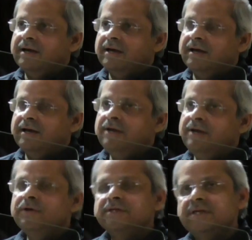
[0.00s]

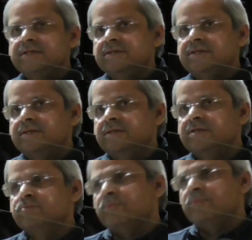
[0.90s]
It's
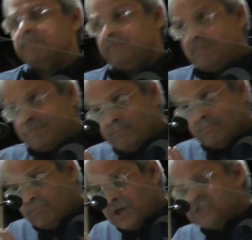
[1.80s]

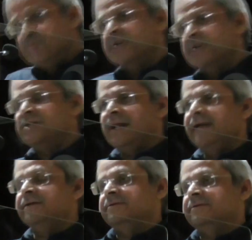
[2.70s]
much, much
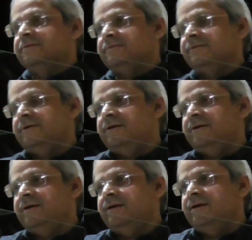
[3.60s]
later
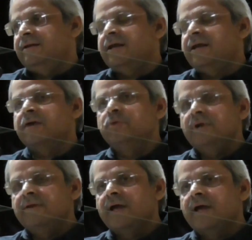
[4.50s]
that
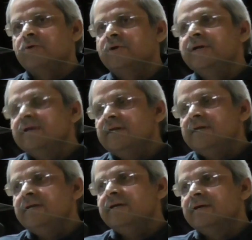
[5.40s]
I could
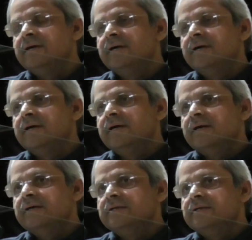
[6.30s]
really,
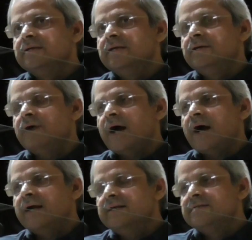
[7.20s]

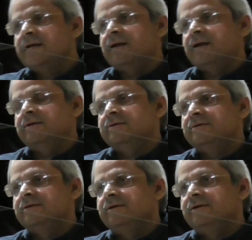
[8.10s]
understand
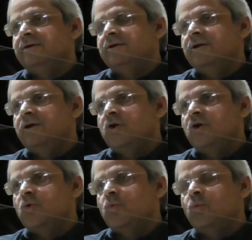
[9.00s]

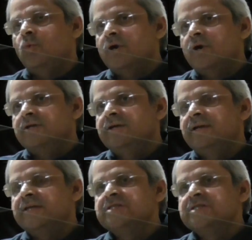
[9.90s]
what
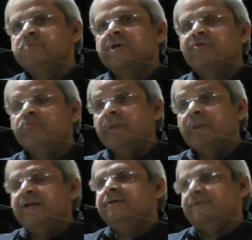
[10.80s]
Narasimha Rao
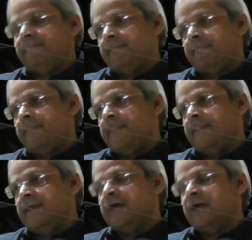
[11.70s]
meant
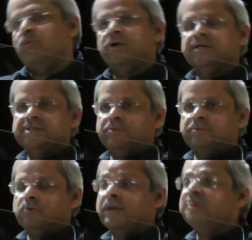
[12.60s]
and what Narasimha Rao
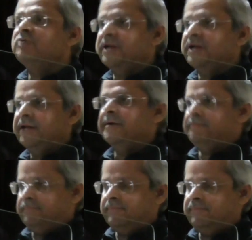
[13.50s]
meant for India.
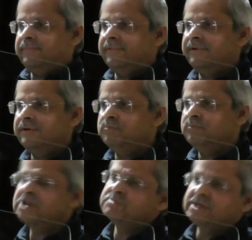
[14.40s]

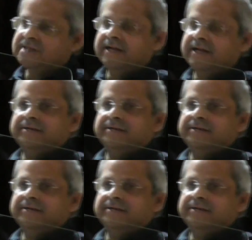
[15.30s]
Much, much later.